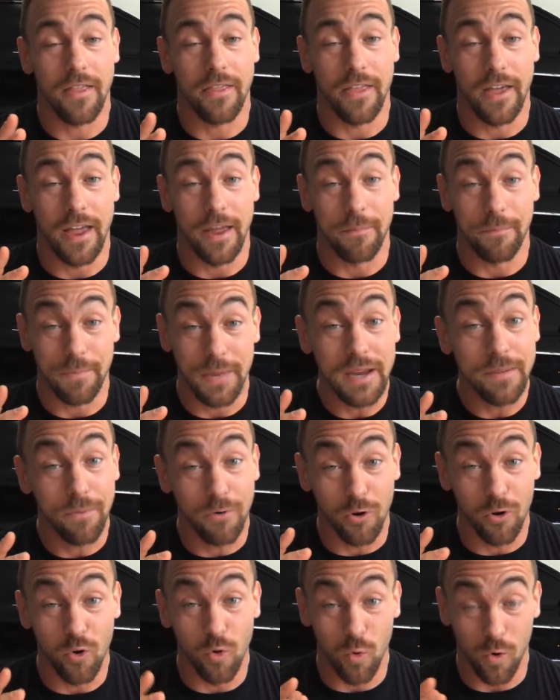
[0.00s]
that
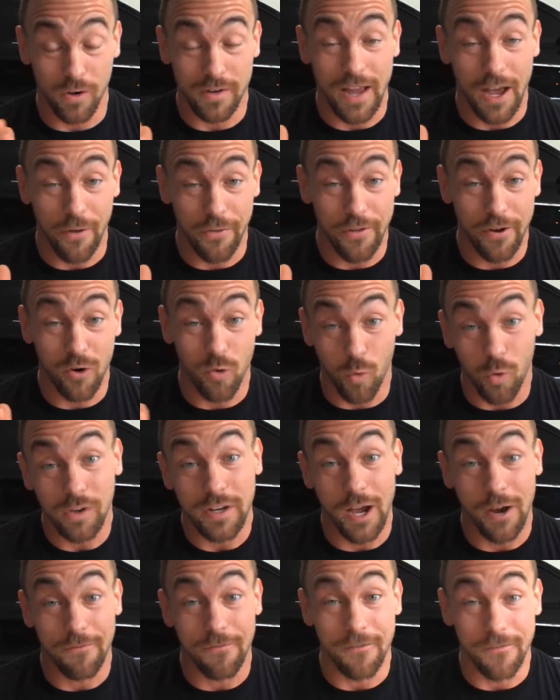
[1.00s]
people who worked out there worked
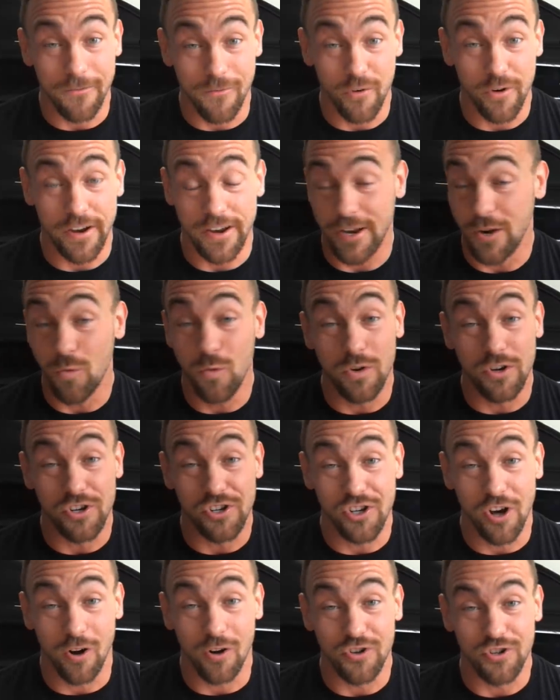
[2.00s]
out for free. He wouldn't
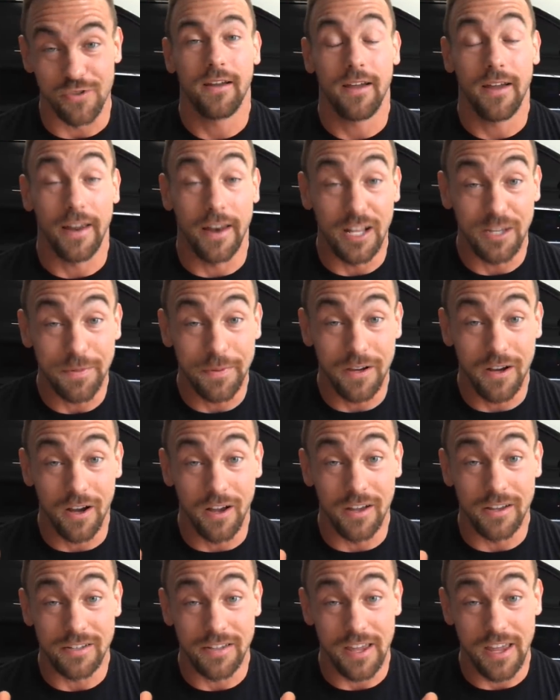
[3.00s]
charge them. And it's
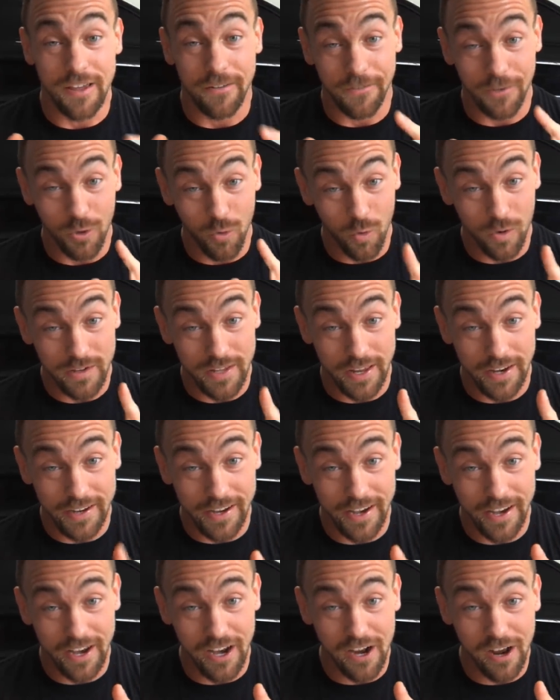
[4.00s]
because if you were
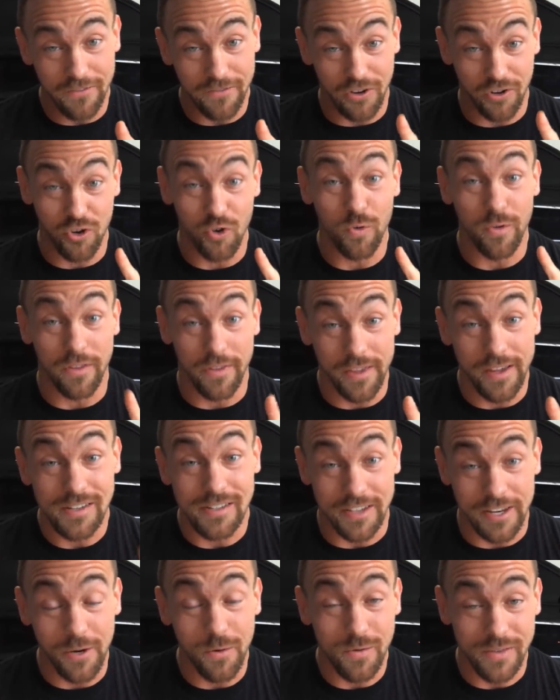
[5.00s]
dedicated enough to do the things
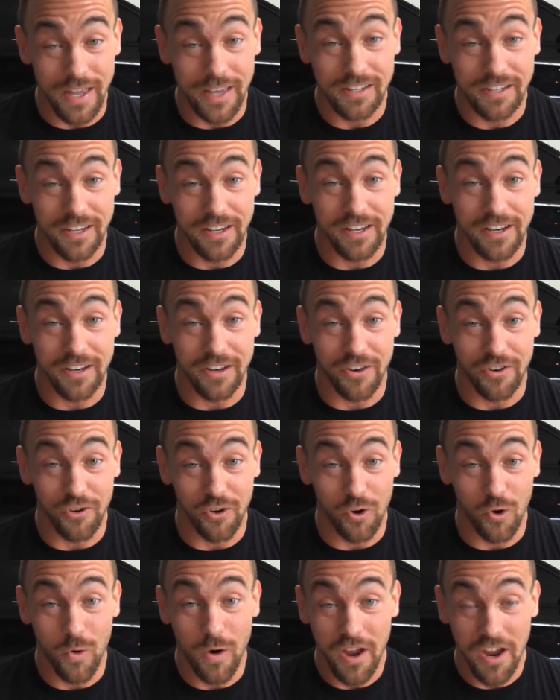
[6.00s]
that he was asking you to do,